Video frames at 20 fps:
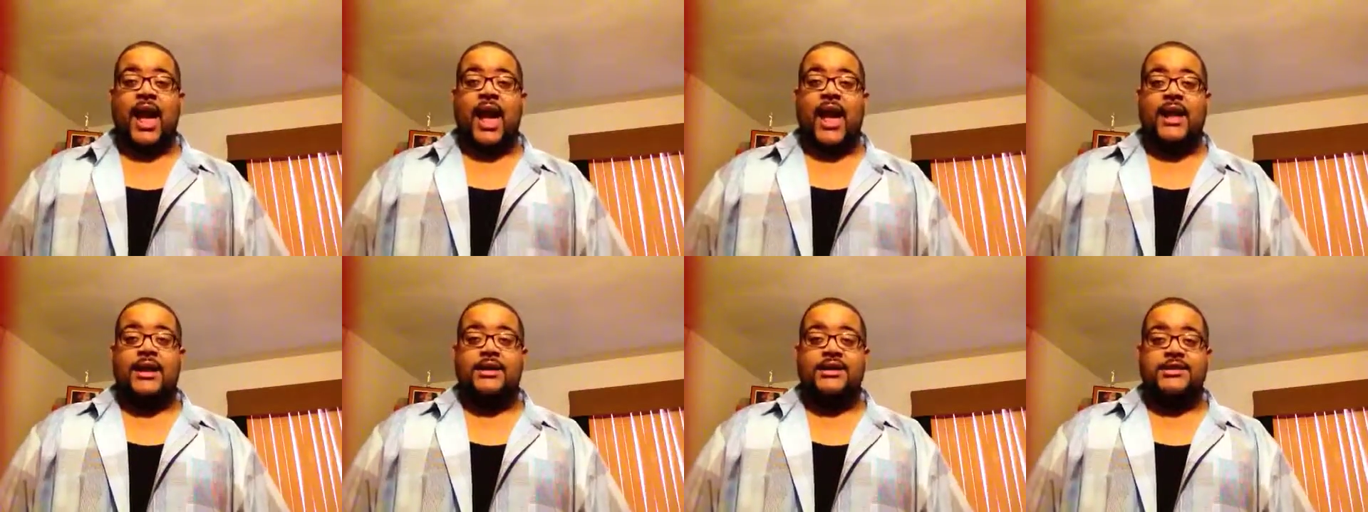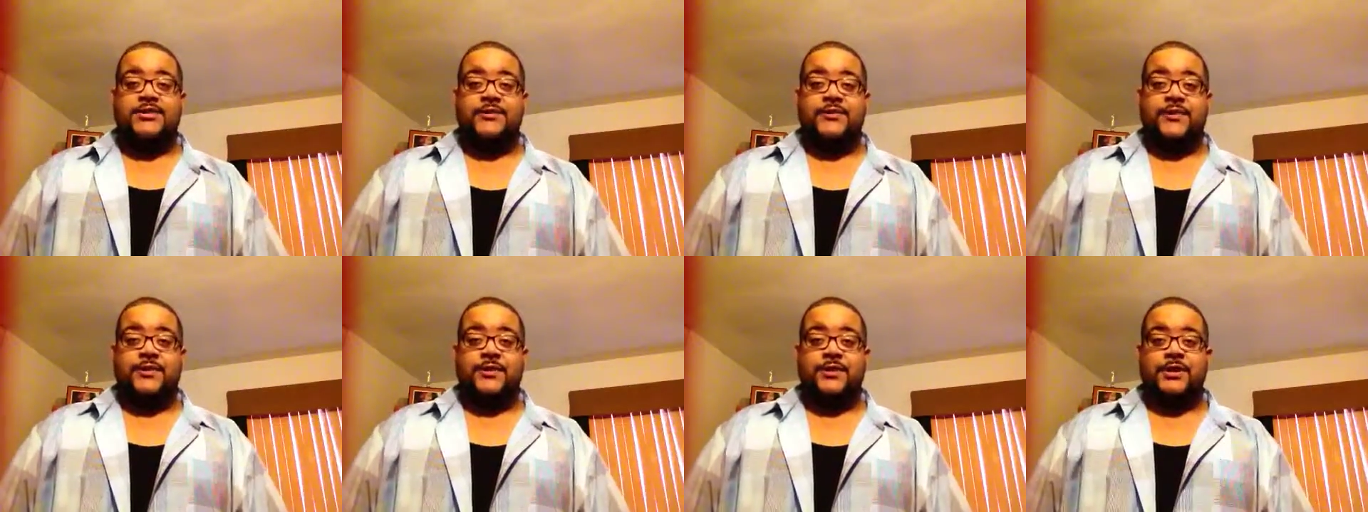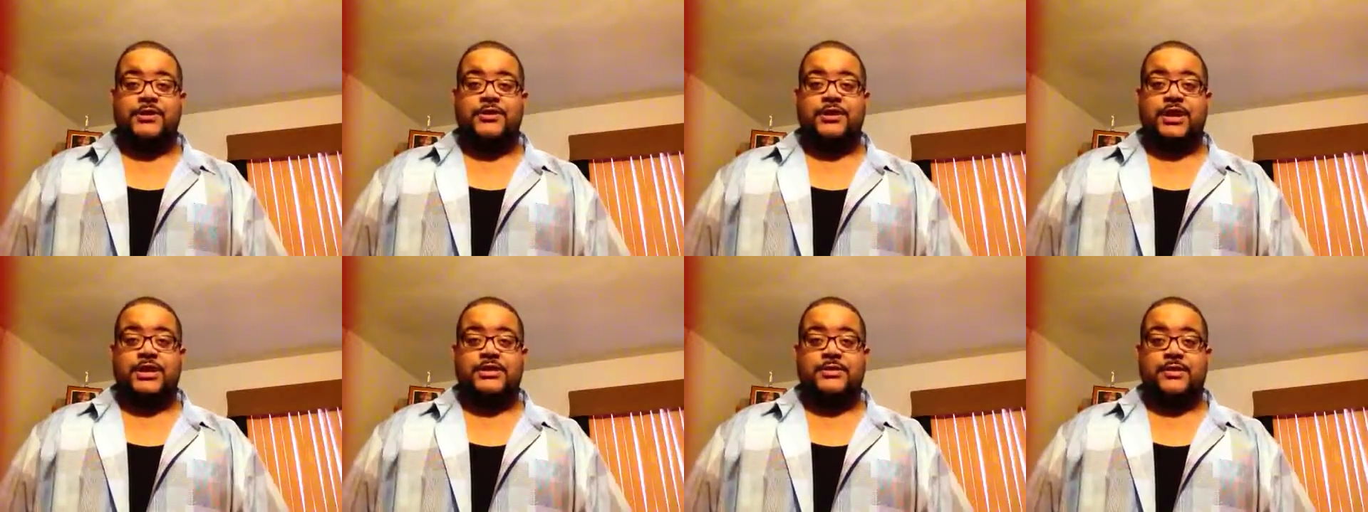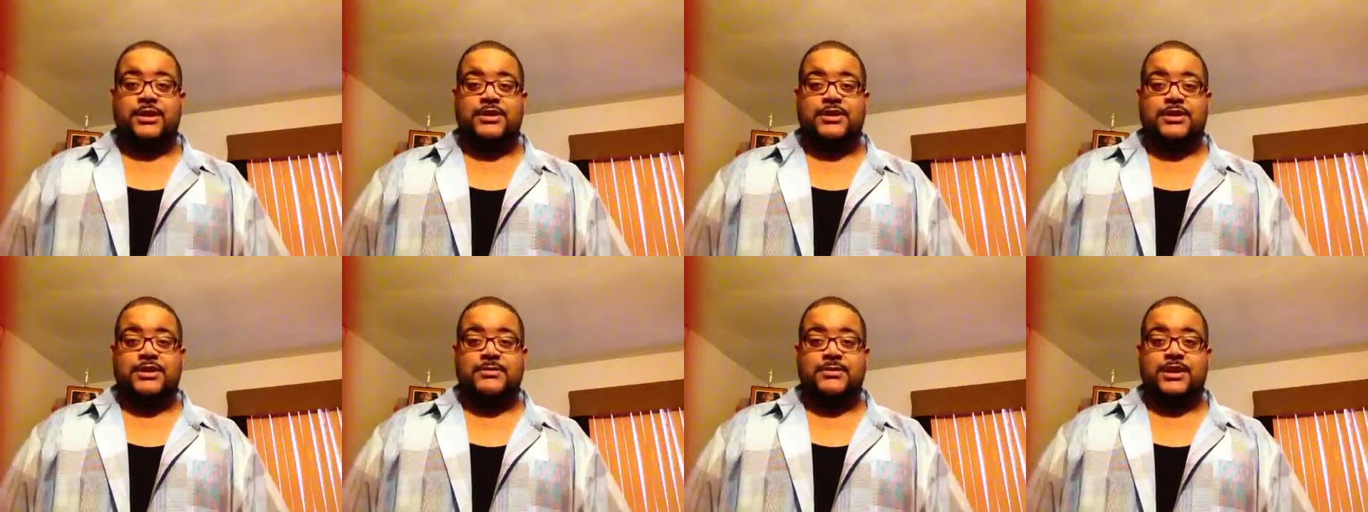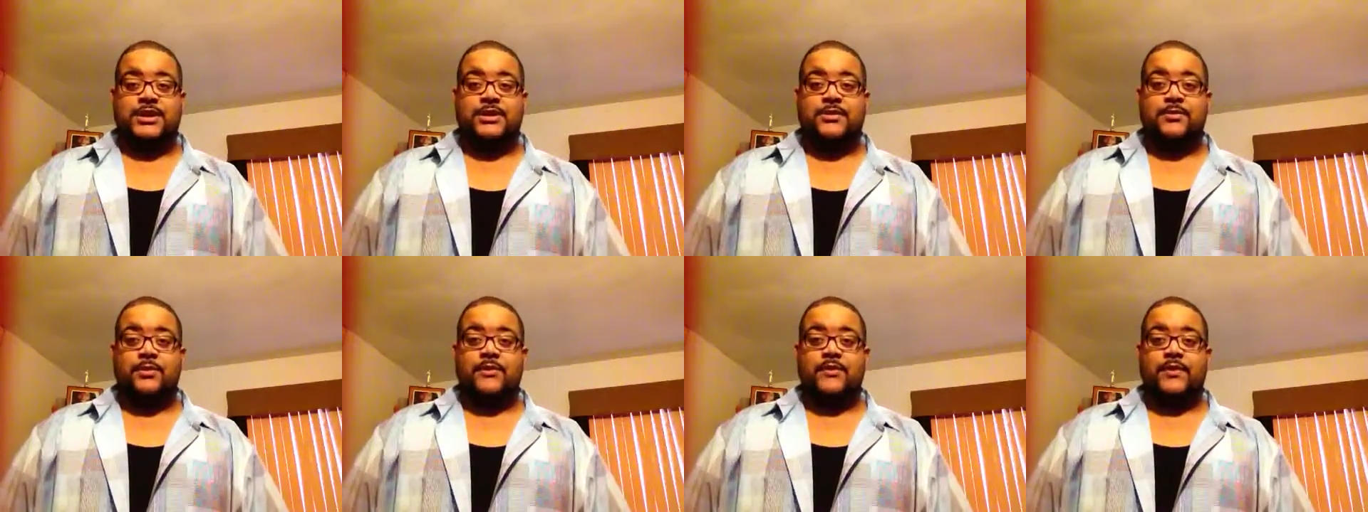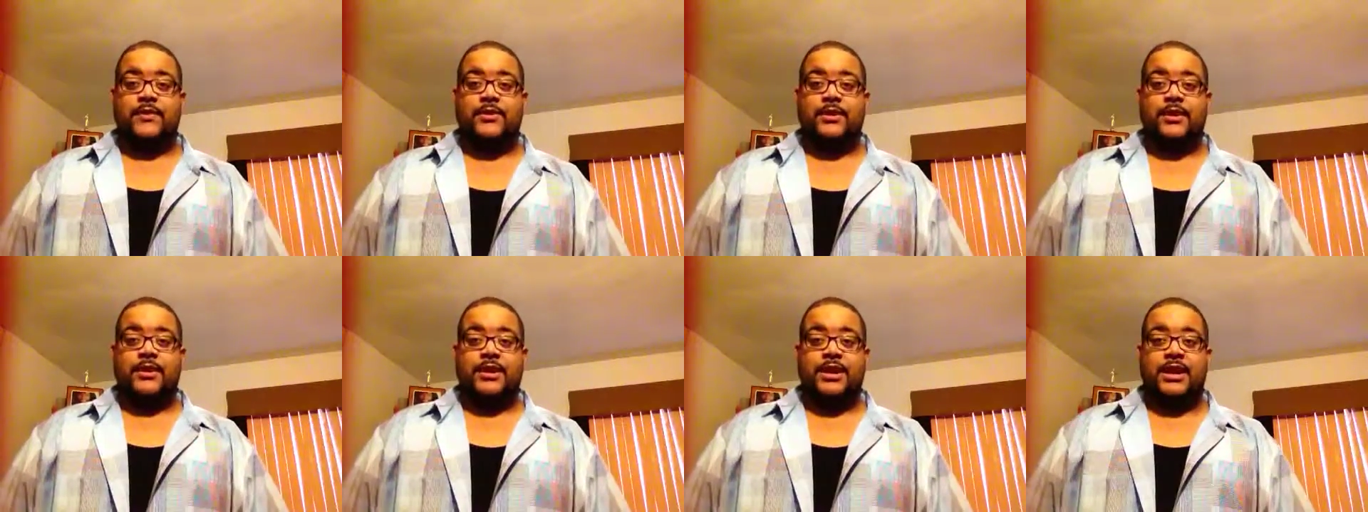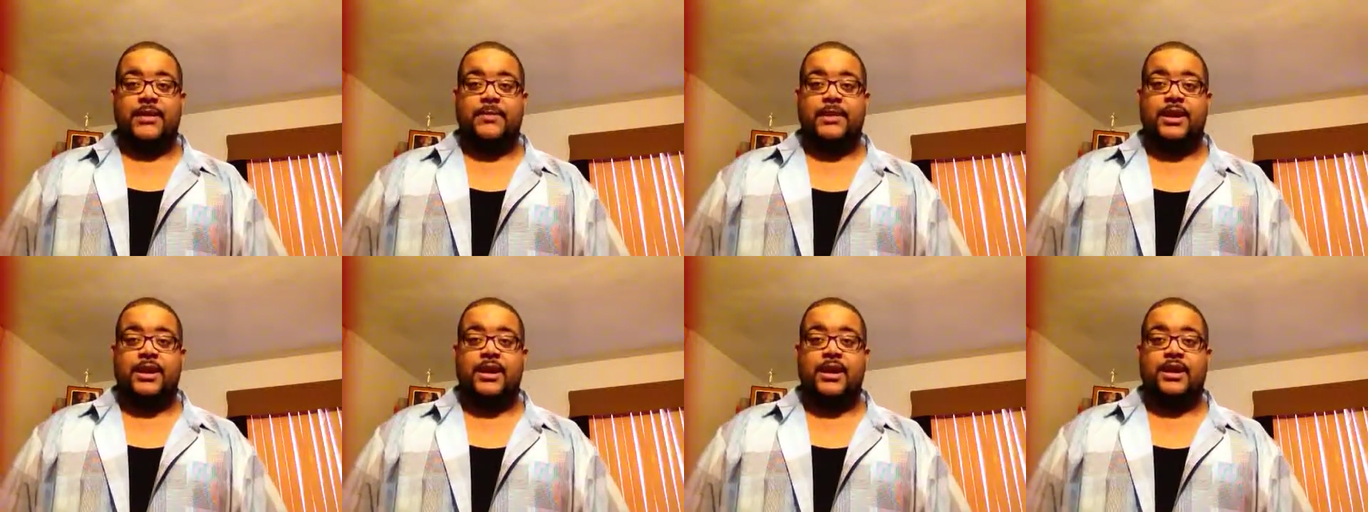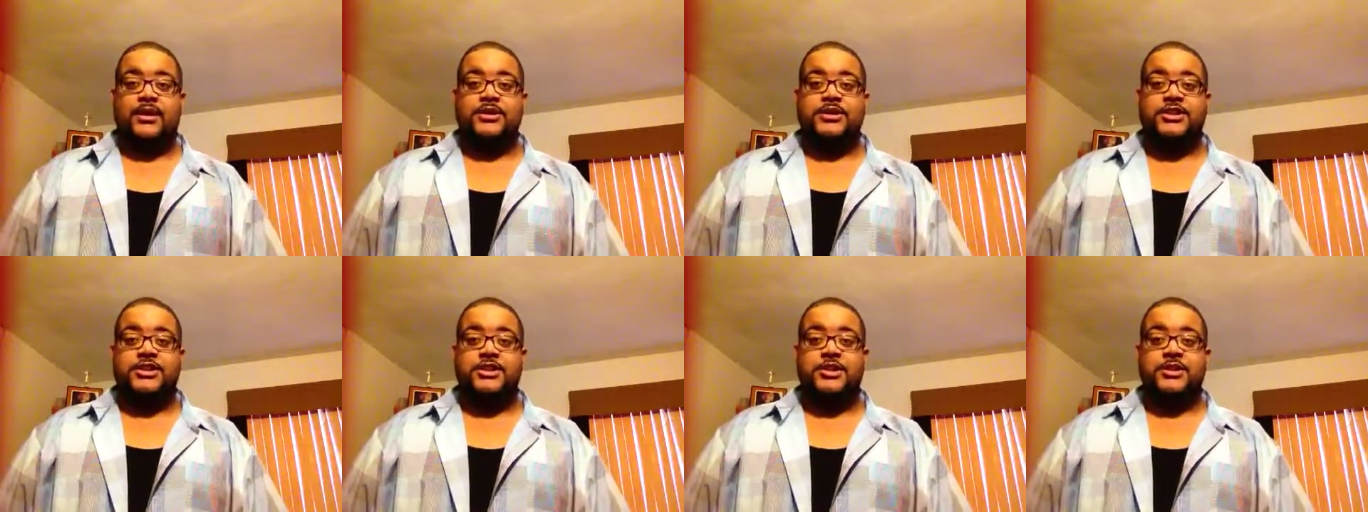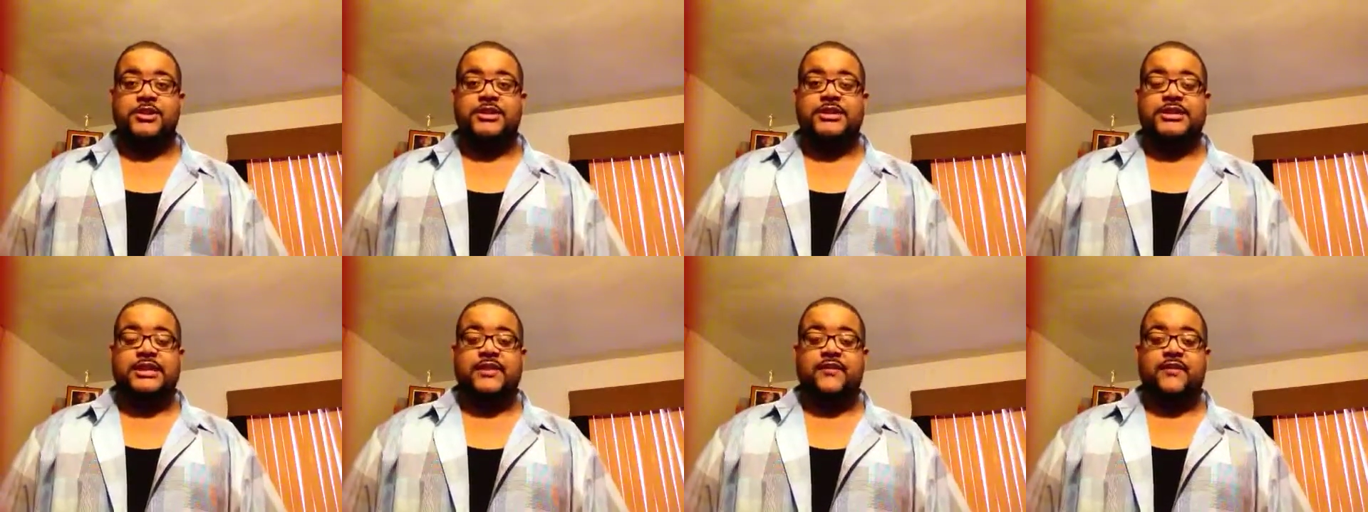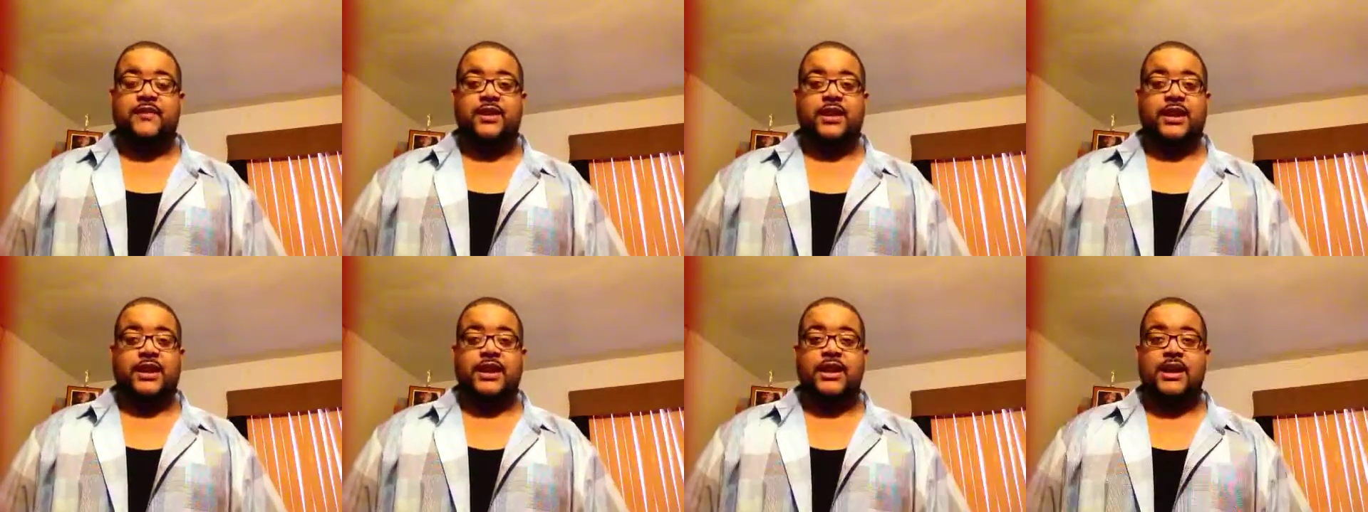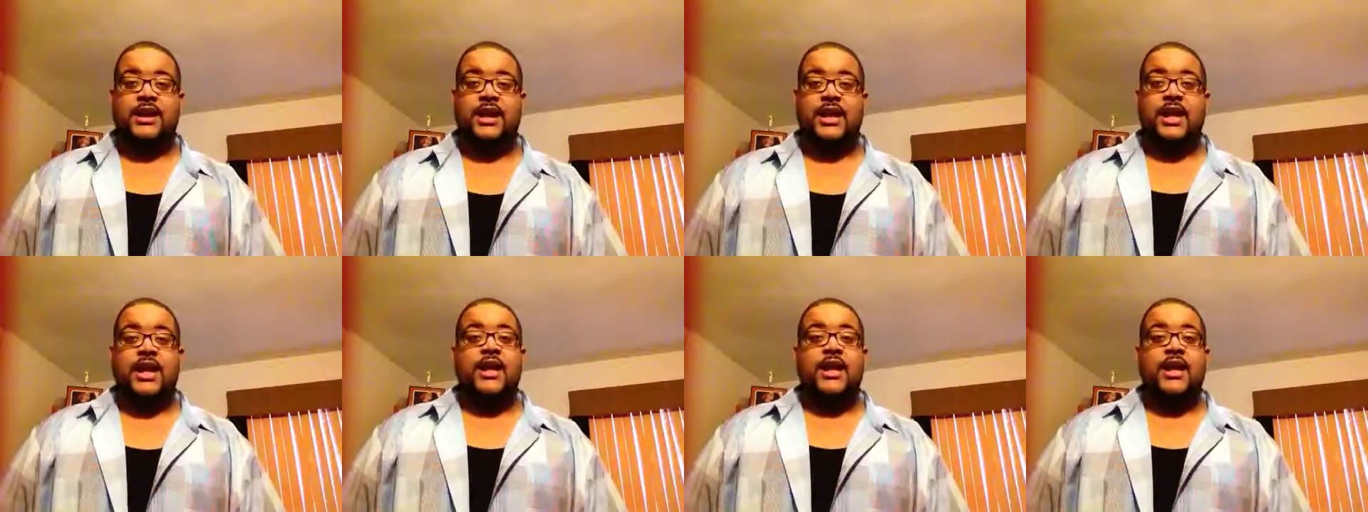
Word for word: and this review that you guys are watching is me reviewing their EP called Sugar Symphony.